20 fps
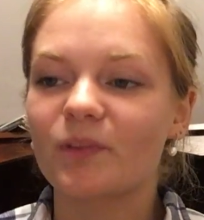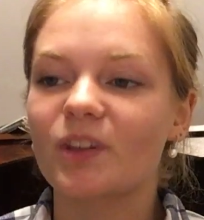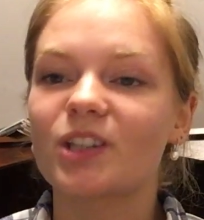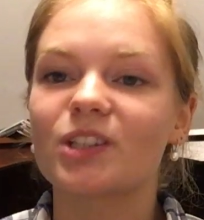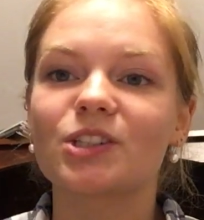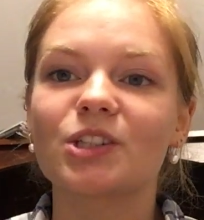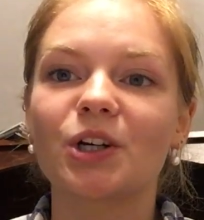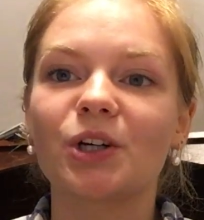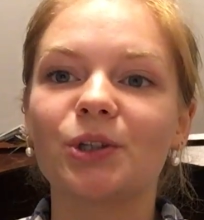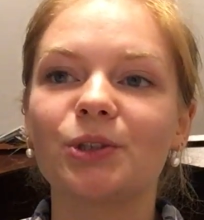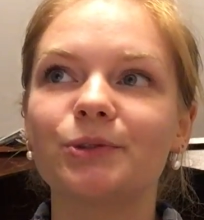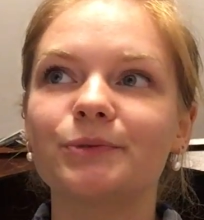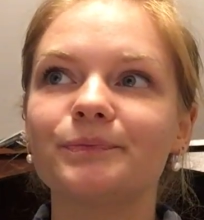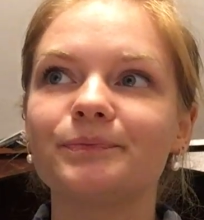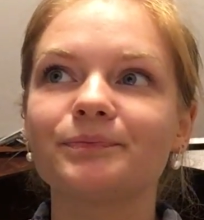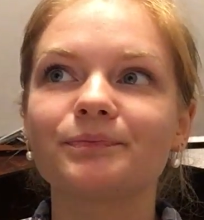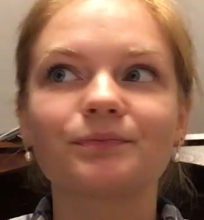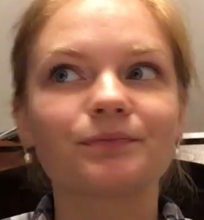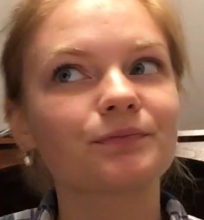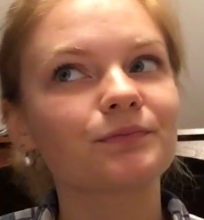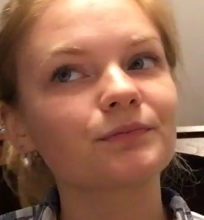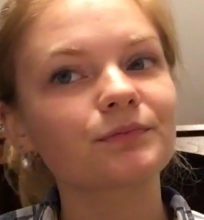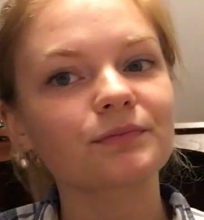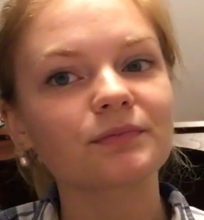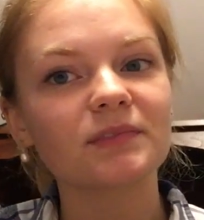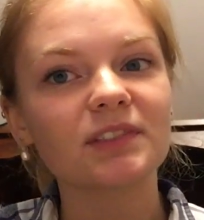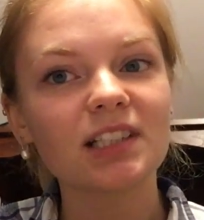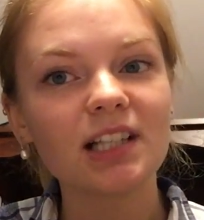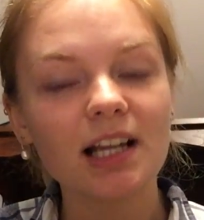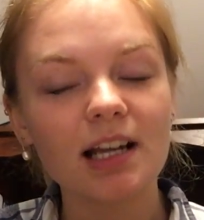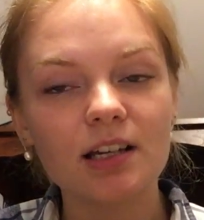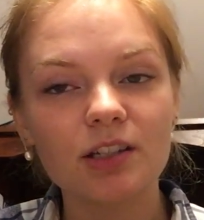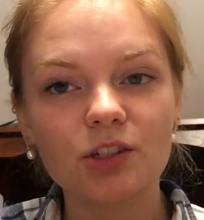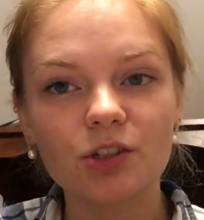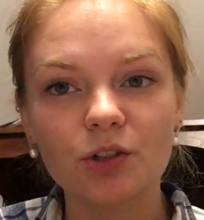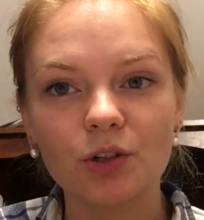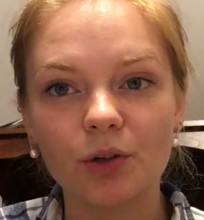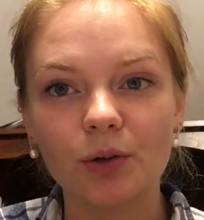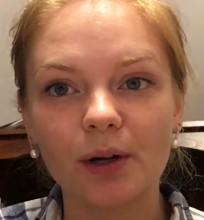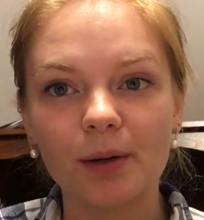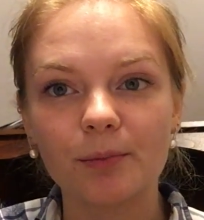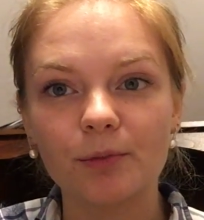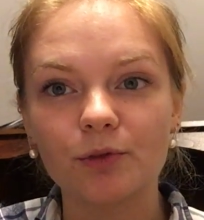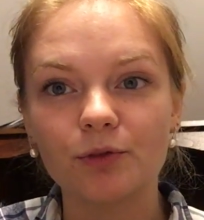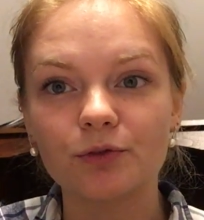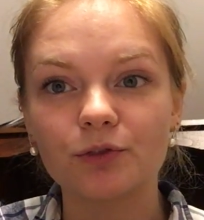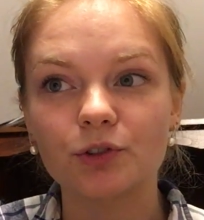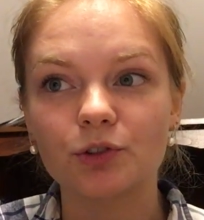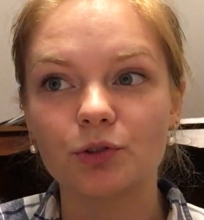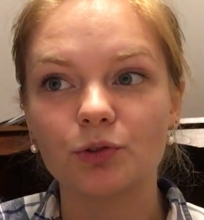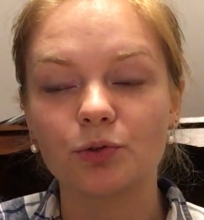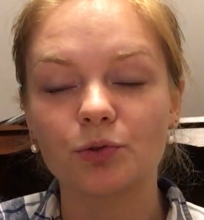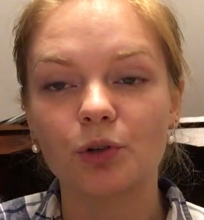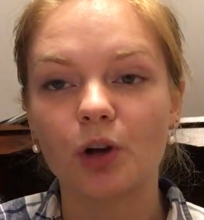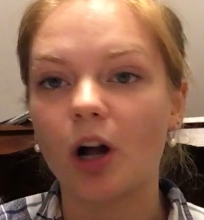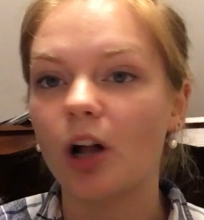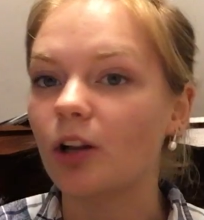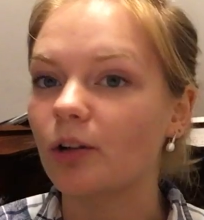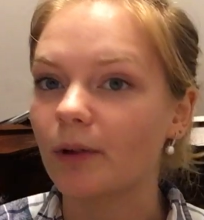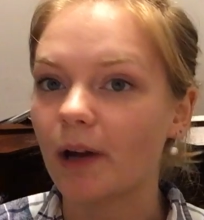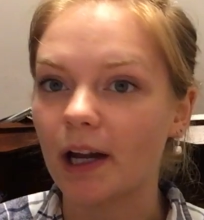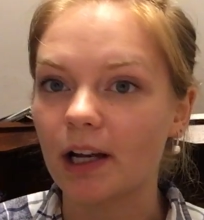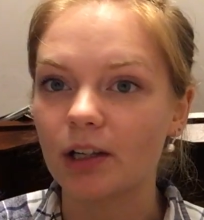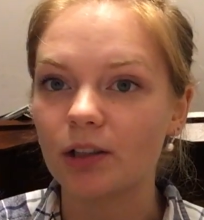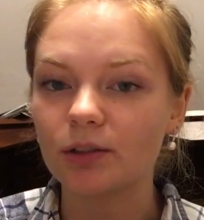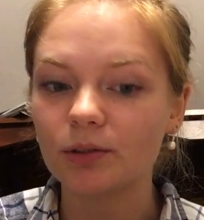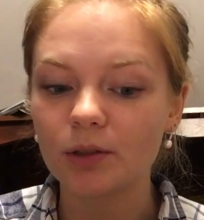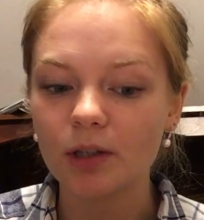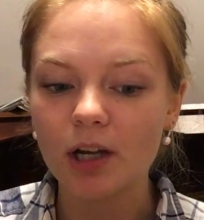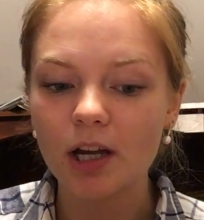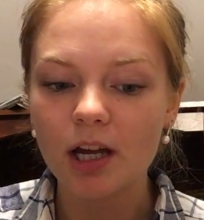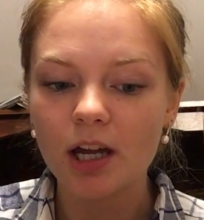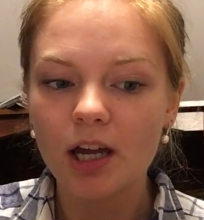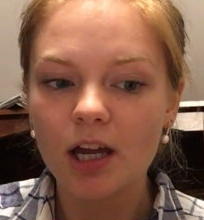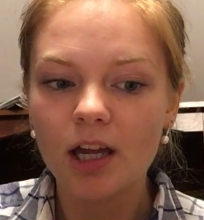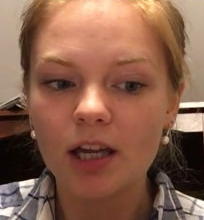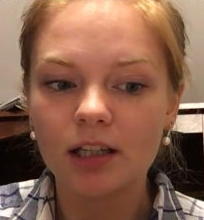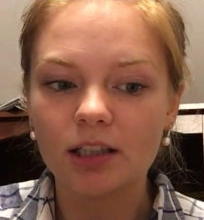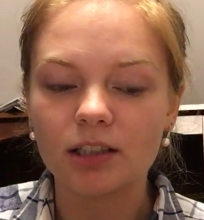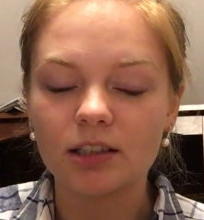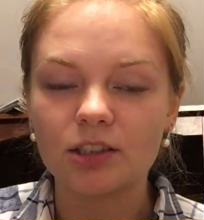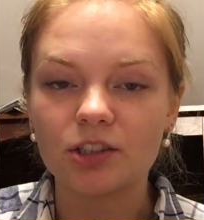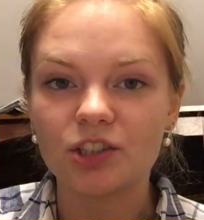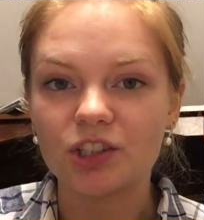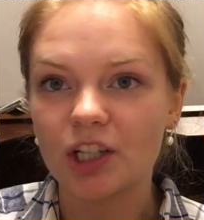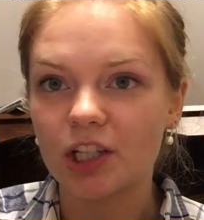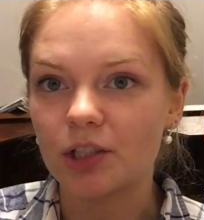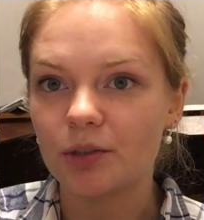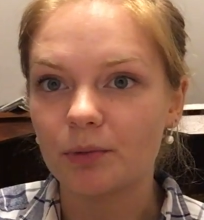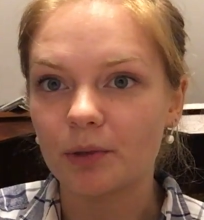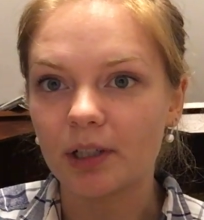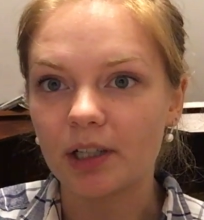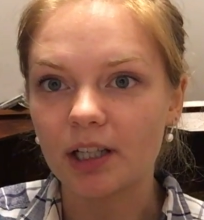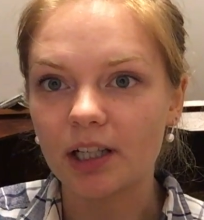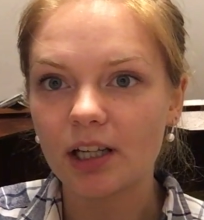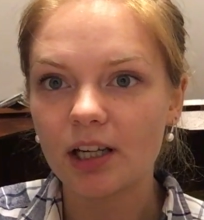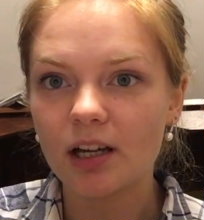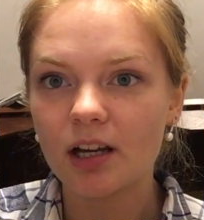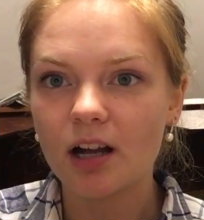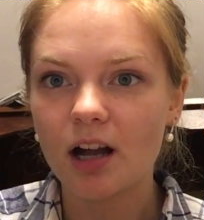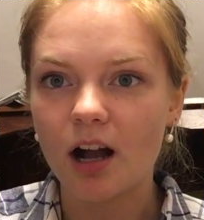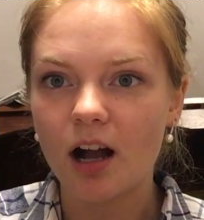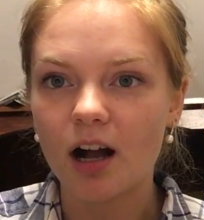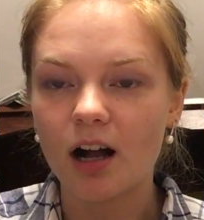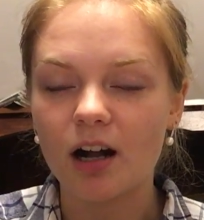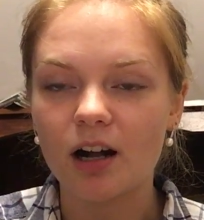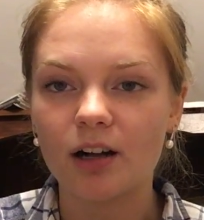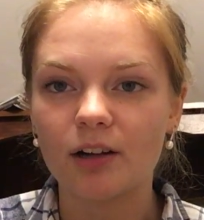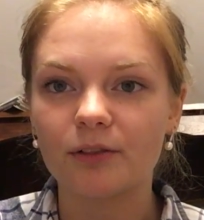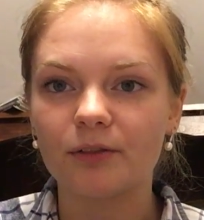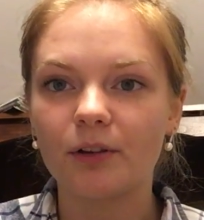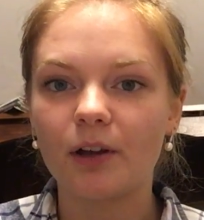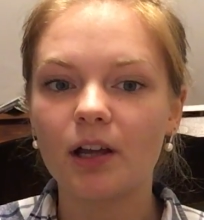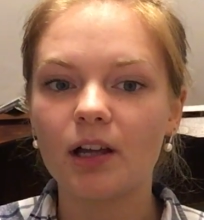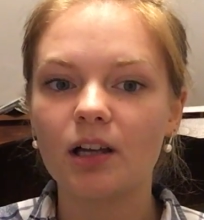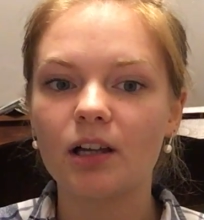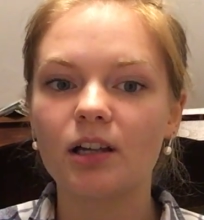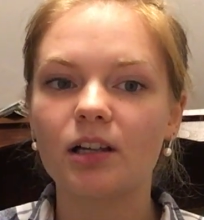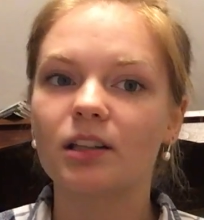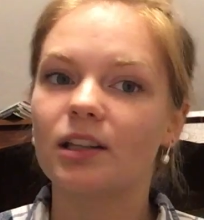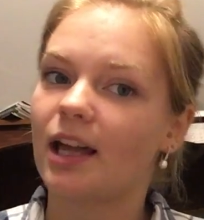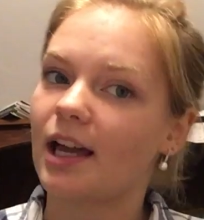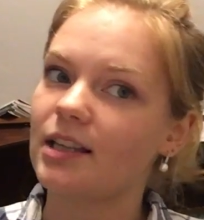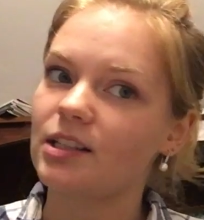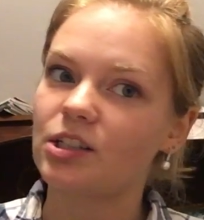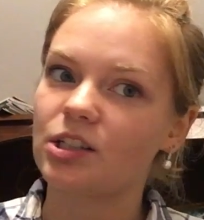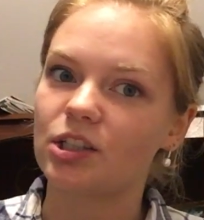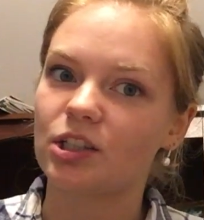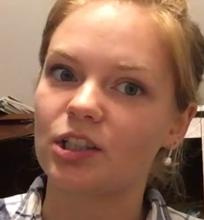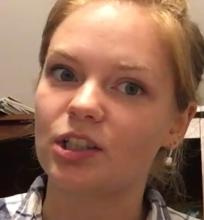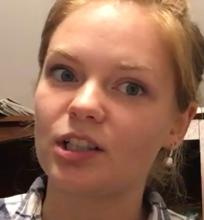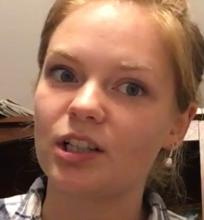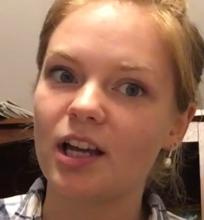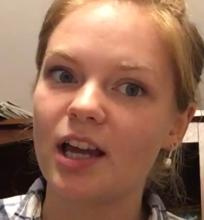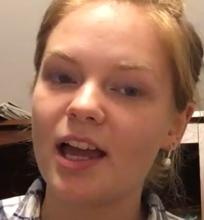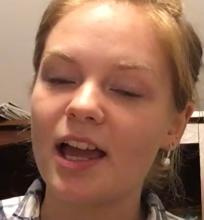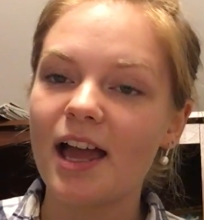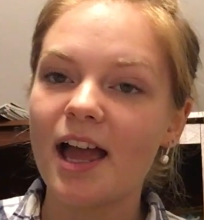So, as you know, I moved to Colorado in January of last year.